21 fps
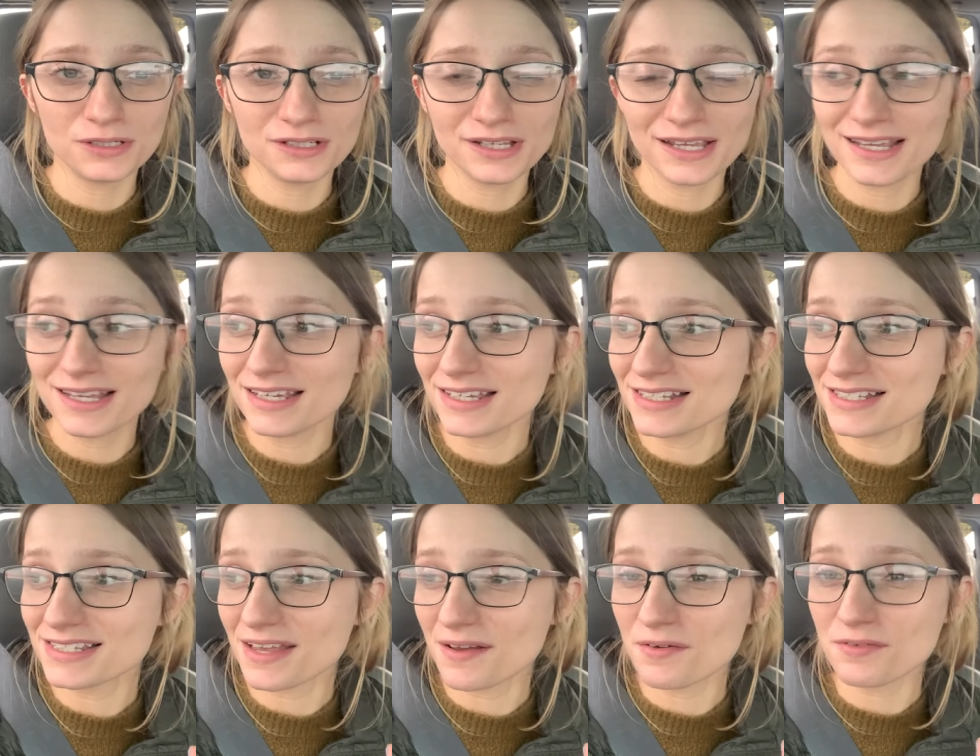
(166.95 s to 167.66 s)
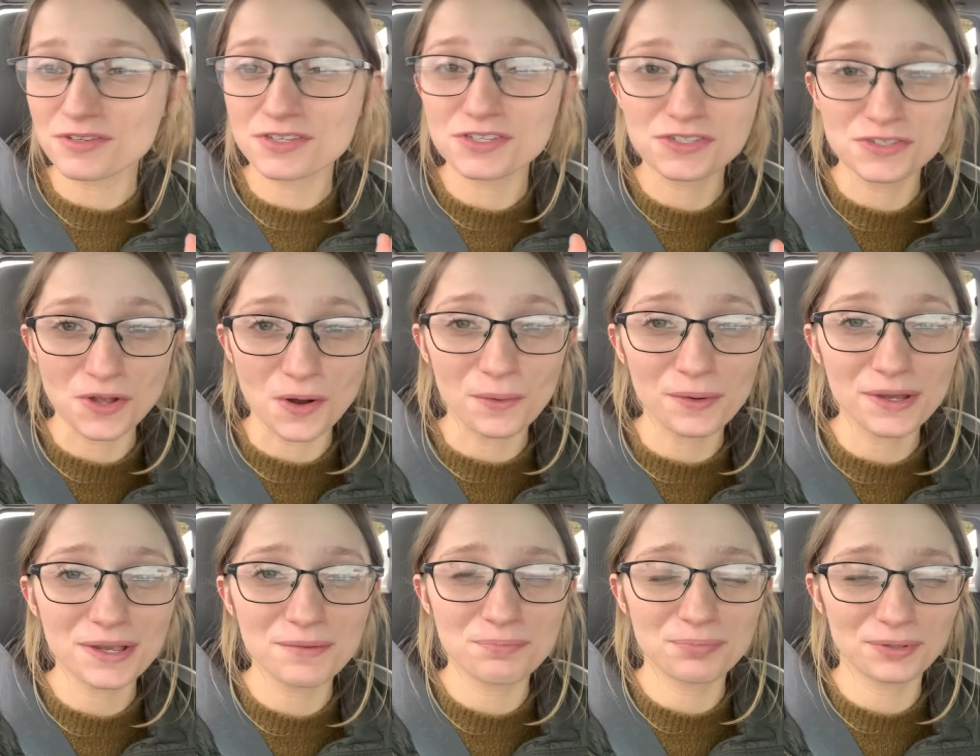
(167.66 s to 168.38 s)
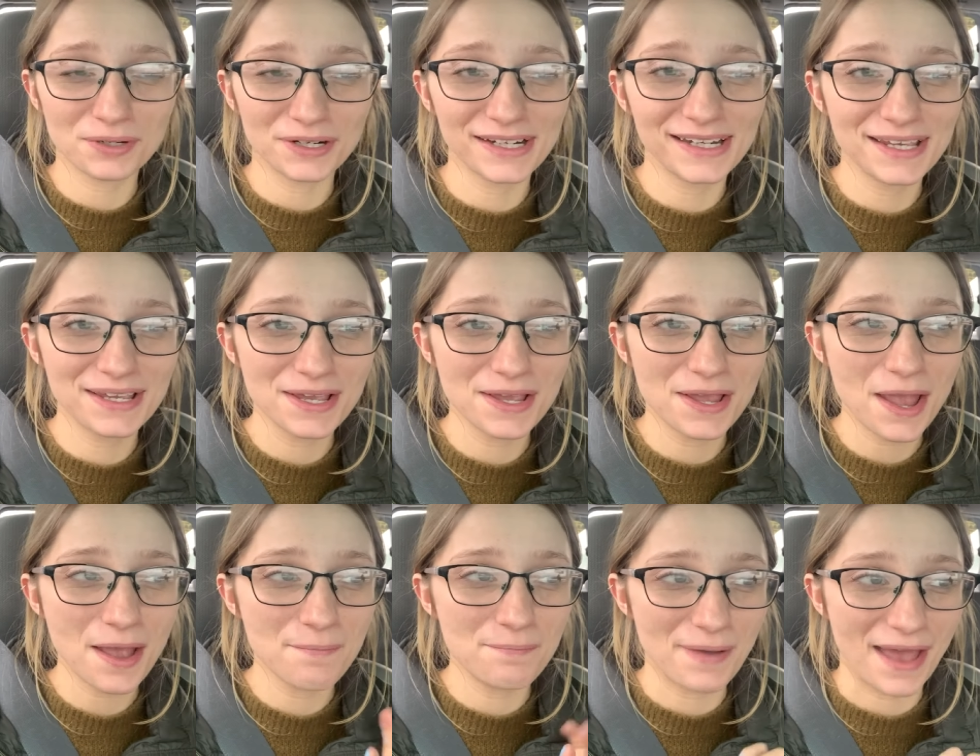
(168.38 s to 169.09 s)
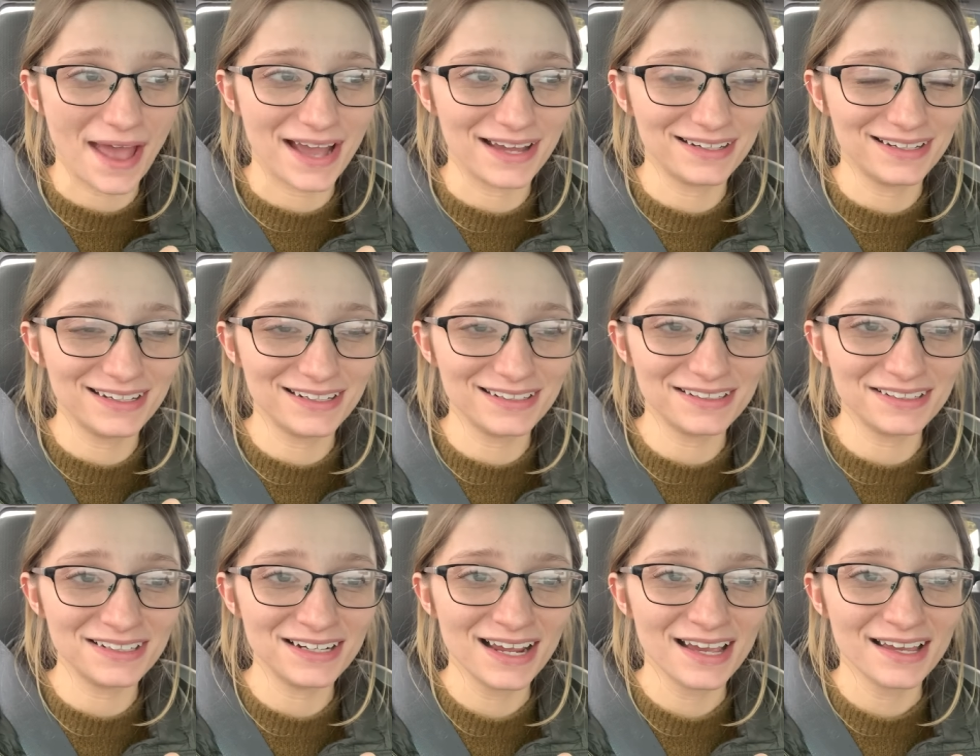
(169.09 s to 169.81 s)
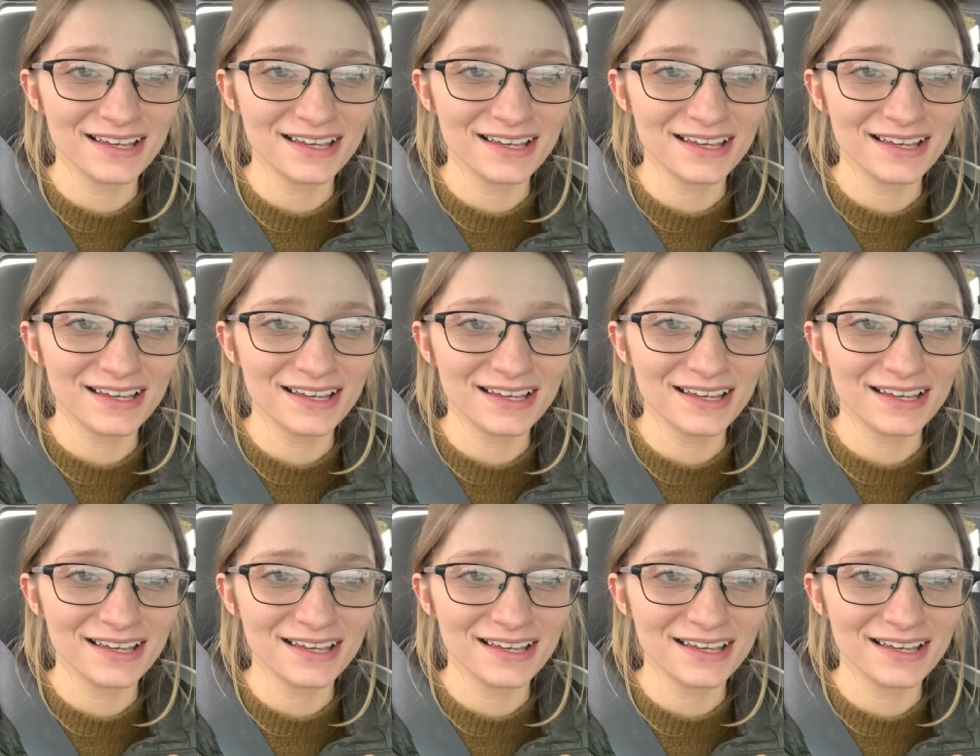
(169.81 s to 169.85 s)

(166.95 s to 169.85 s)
It is snowing pretty bad here.